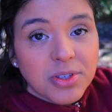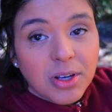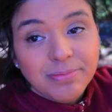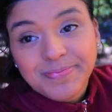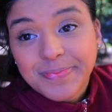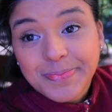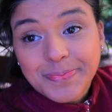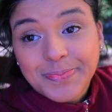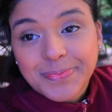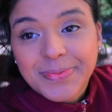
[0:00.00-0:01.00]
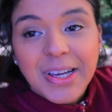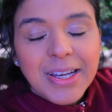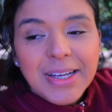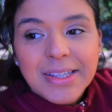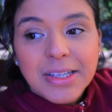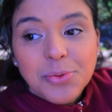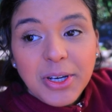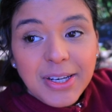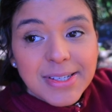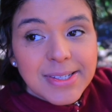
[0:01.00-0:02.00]
So that's
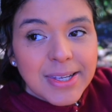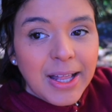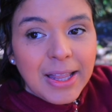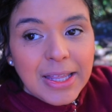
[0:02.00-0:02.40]
what it is.